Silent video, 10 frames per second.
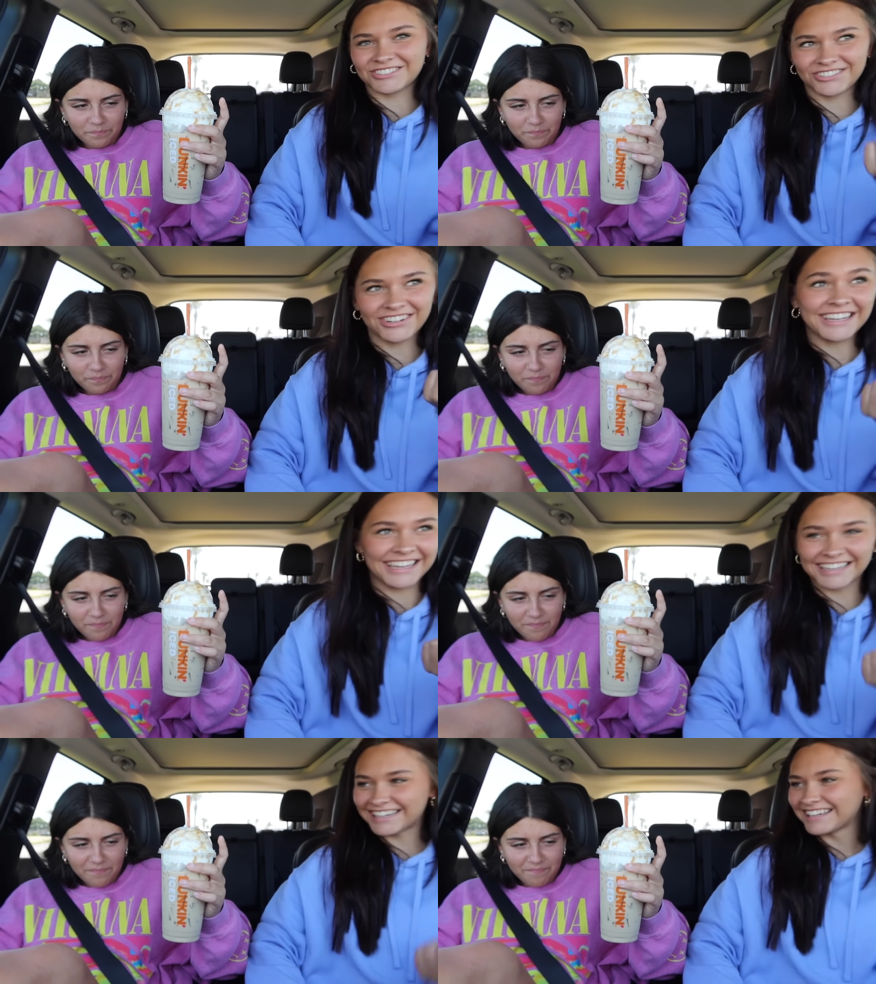
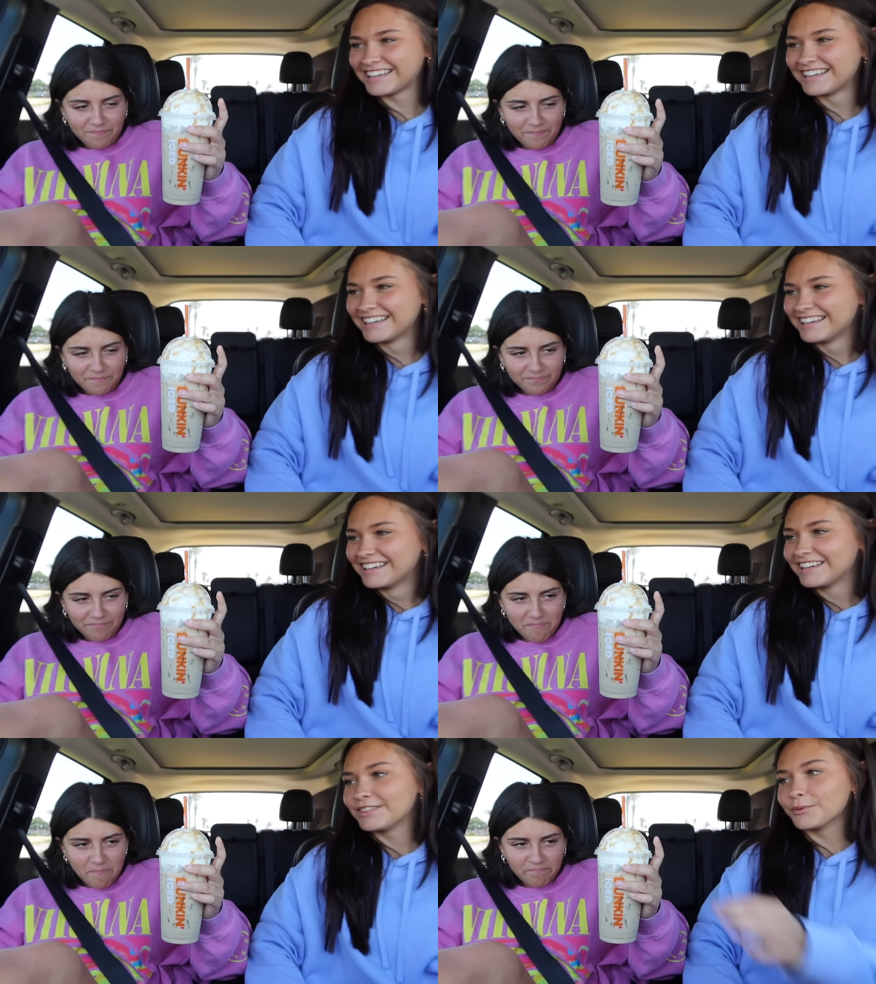Speaker 1: drink.
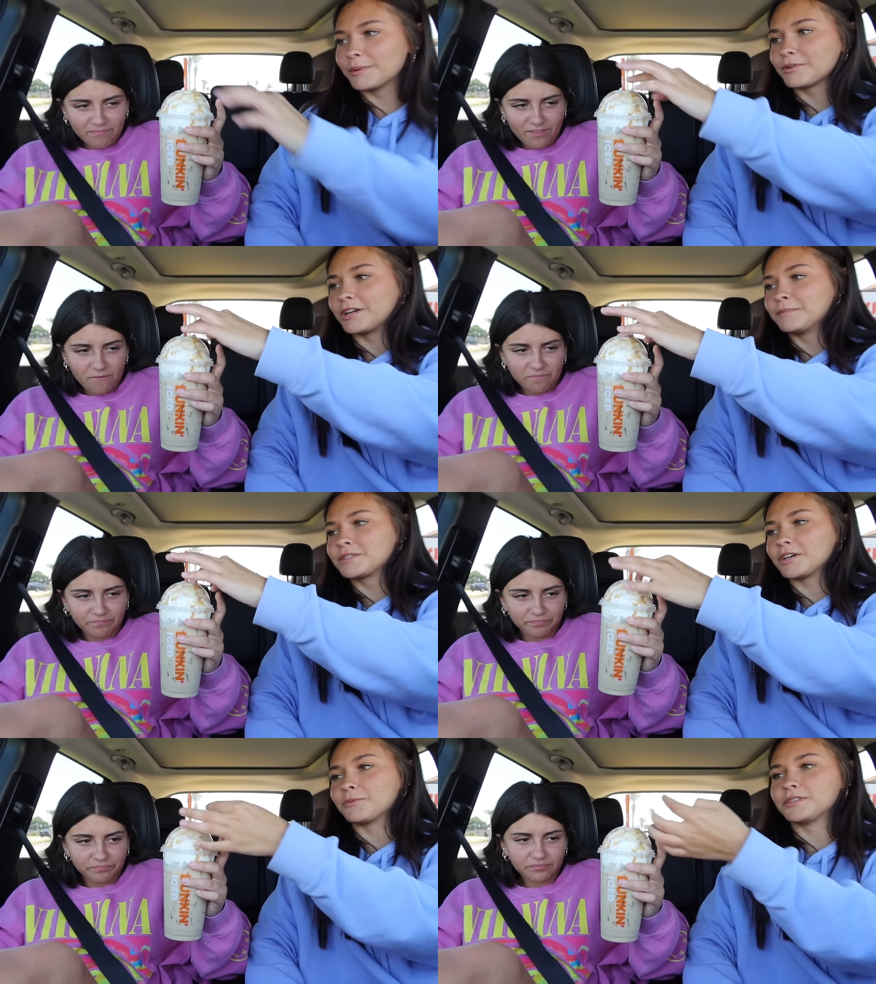The whipped
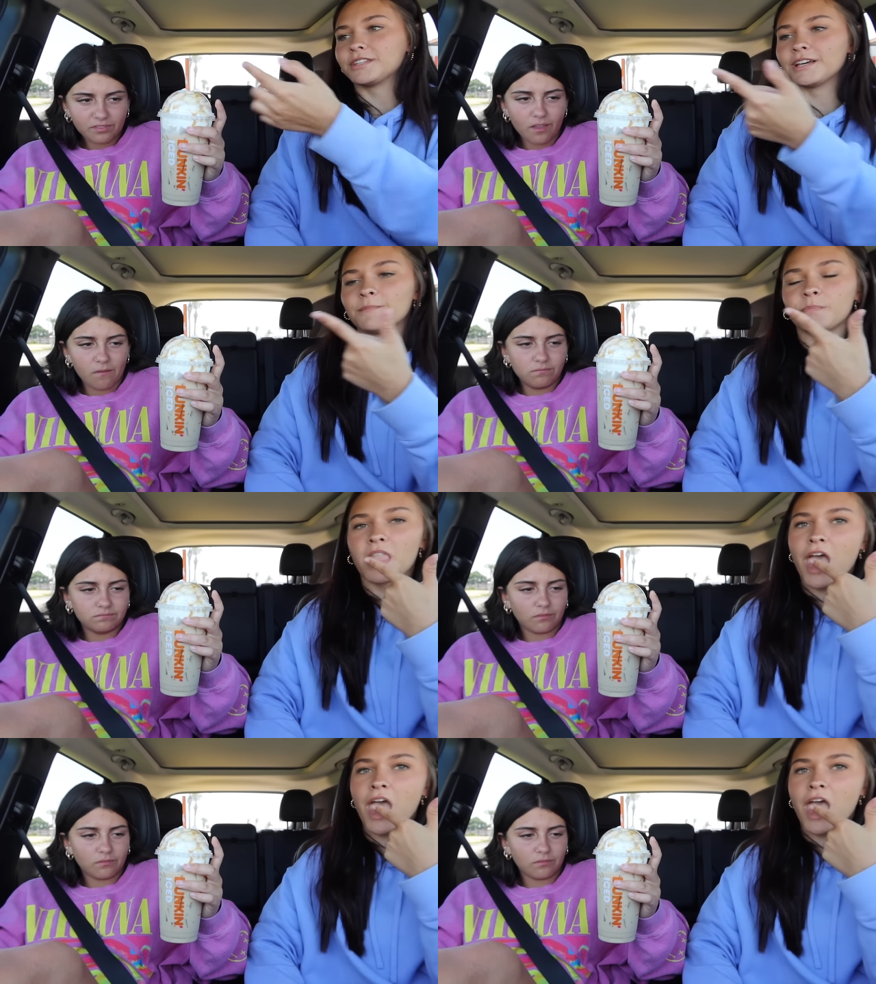cream's good with the